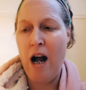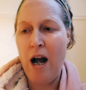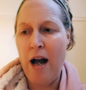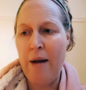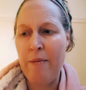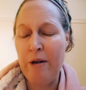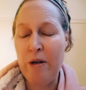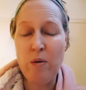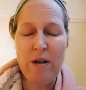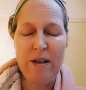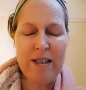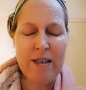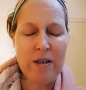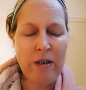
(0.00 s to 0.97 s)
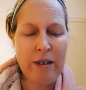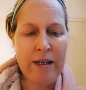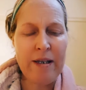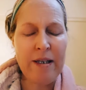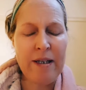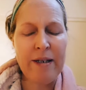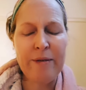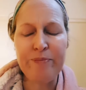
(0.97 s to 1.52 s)
and all of this
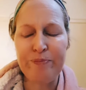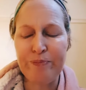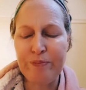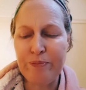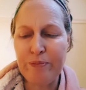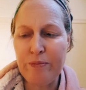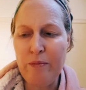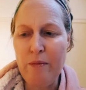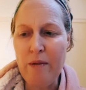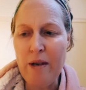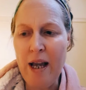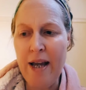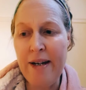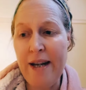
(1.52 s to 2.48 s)
kind of thing,